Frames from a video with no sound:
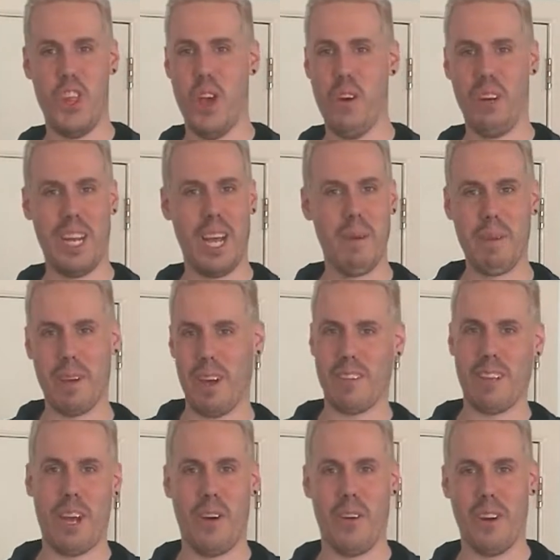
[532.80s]
no idea because
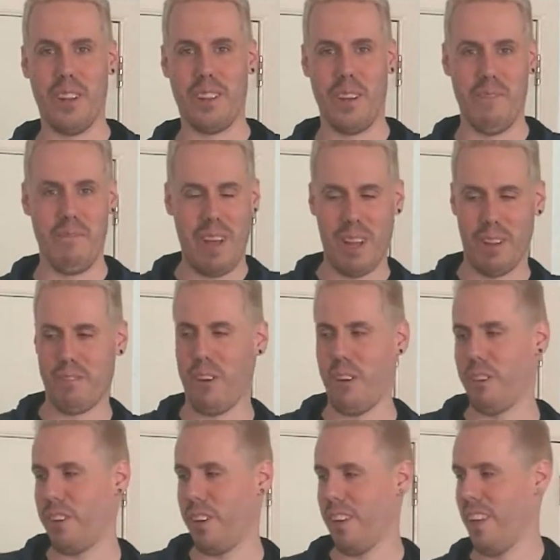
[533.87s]
I ordered the male
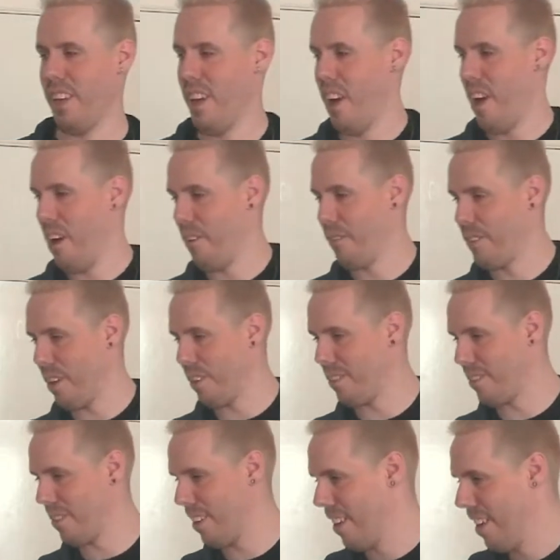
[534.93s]
version of
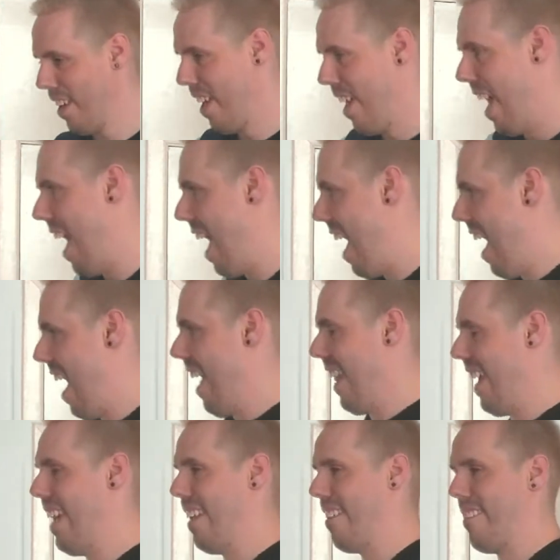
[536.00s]
this and
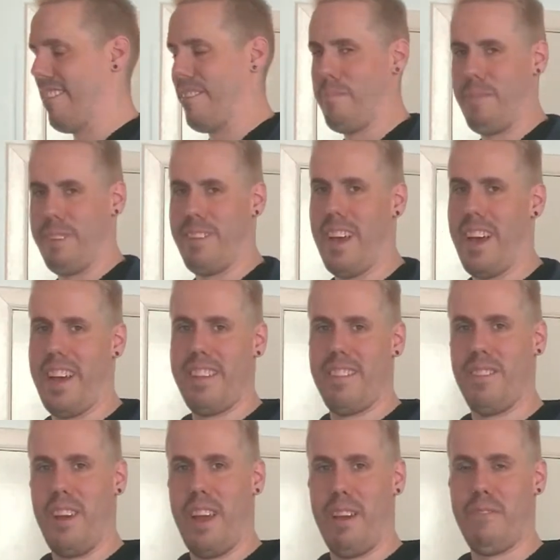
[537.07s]
it's tight
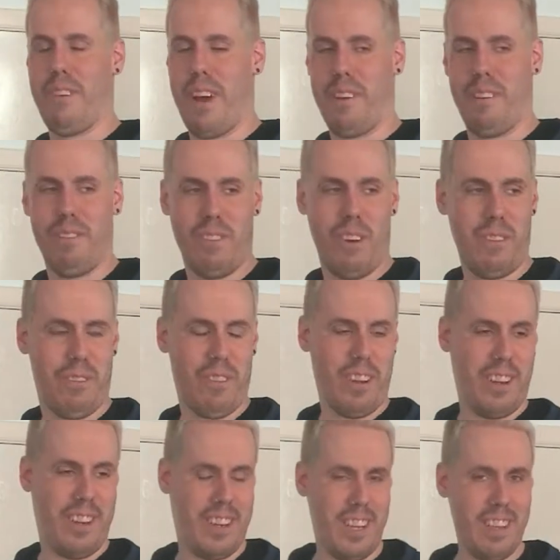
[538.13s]
so if I remove
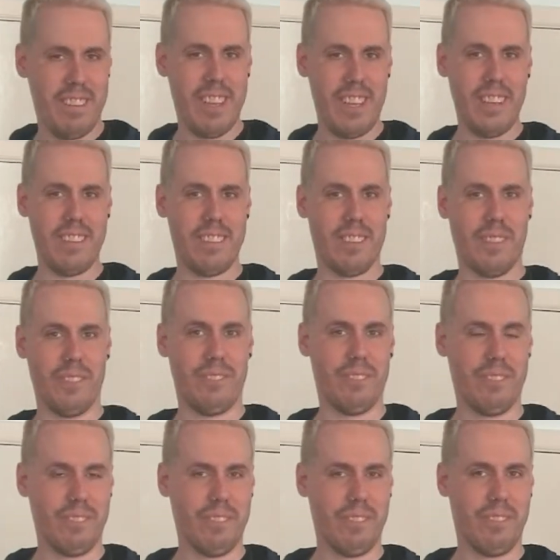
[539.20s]
these things
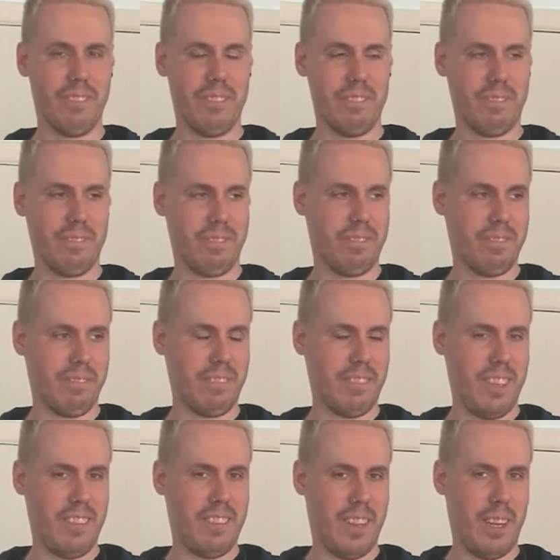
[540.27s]

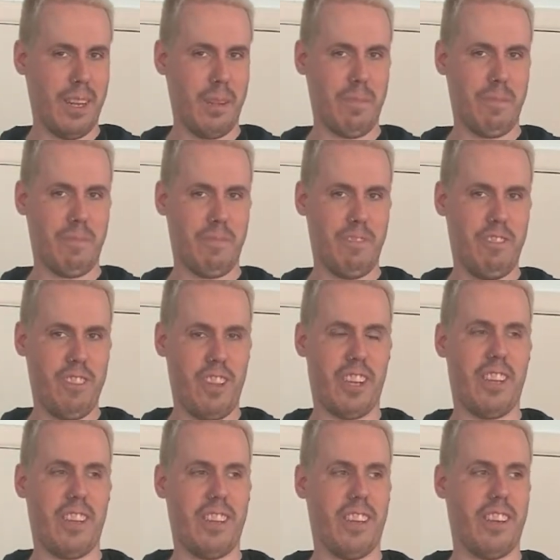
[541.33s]
these little
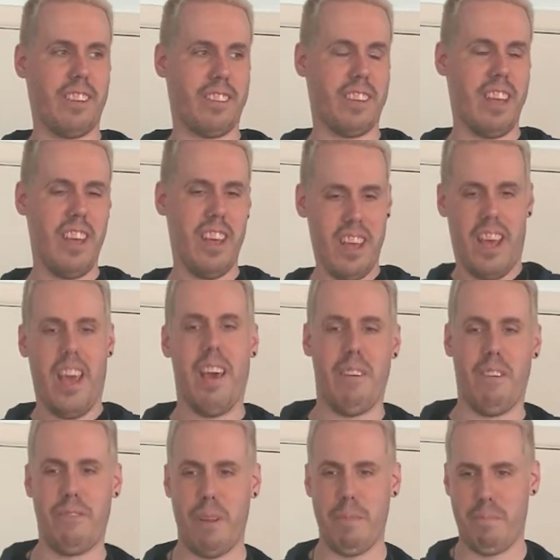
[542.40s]
nuggy things it
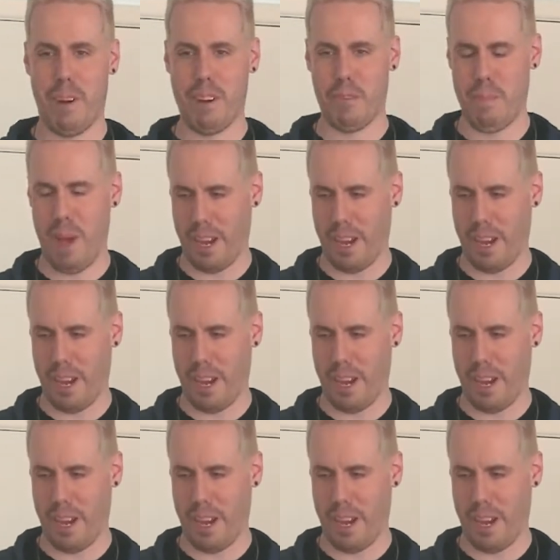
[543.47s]
will fit much